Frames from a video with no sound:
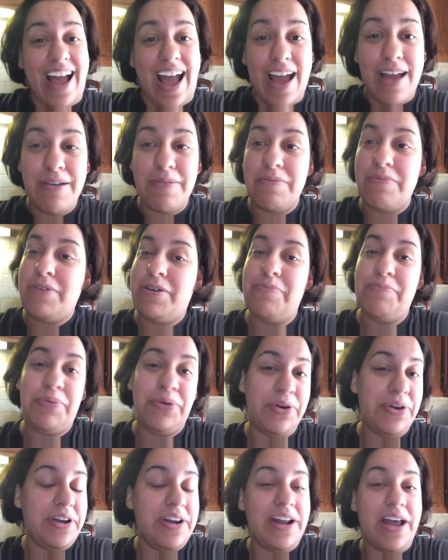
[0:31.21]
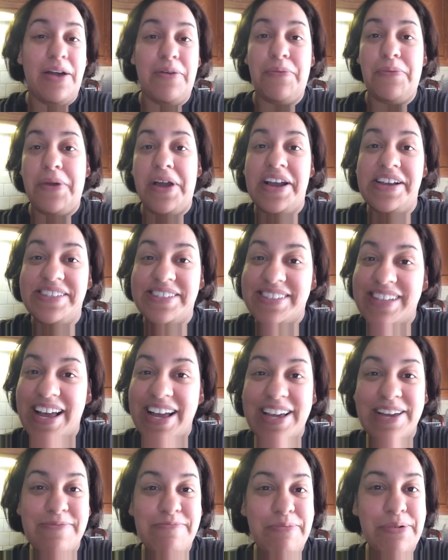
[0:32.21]
I can put it on rice, I
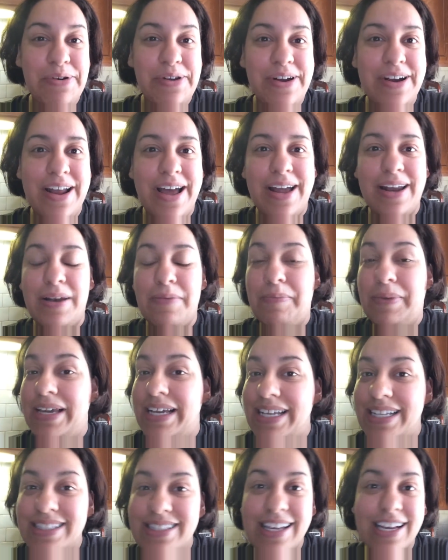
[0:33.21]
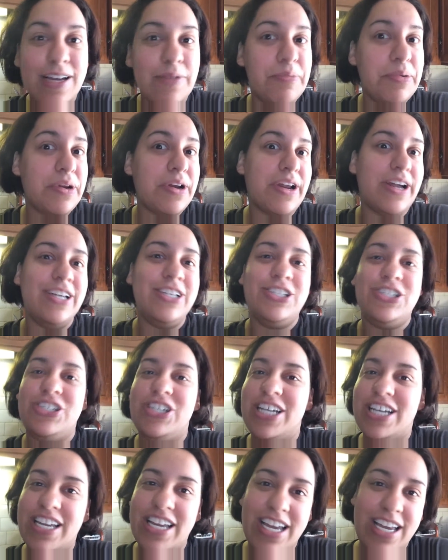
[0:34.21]
can put it on beans, I can put it on
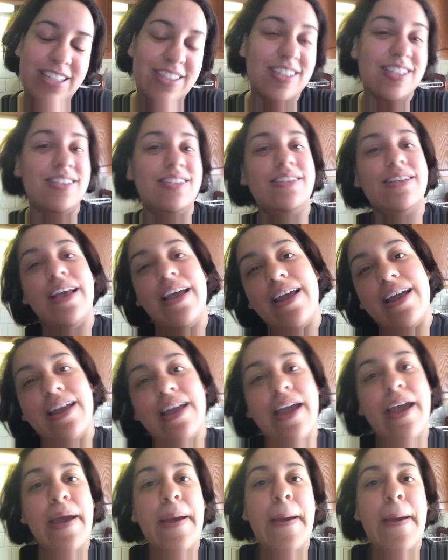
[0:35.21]
chicken, steak,